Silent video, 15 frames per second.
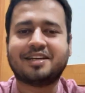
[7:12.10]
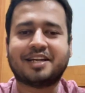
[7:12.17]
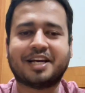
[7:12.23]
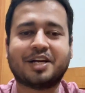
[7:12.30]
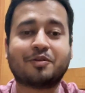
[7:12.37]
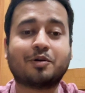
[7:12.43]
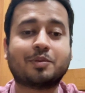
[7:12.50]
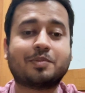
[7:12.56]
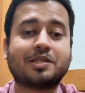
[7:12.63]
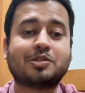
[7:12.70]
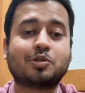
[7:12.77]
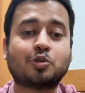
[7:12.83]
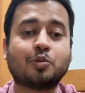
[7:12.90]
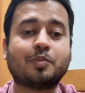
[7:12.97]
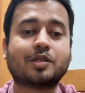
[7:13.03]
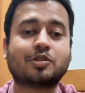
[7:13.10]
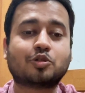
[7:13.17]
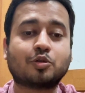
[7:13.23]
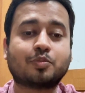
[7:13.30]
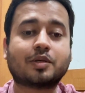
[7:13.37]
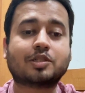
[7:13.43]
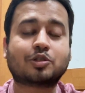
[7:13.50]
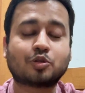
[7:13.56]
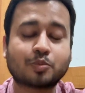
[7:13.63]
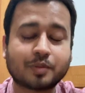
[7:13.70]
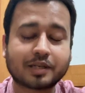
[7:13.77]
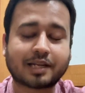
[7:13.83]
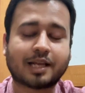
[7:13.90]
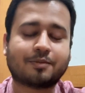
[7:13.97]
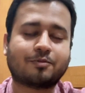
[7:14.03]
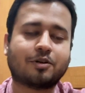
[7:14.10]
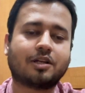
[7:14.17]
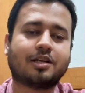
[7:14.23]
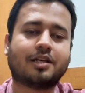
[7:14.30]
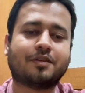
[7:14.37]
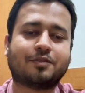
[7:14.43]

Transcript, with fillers: It would be super super super helpful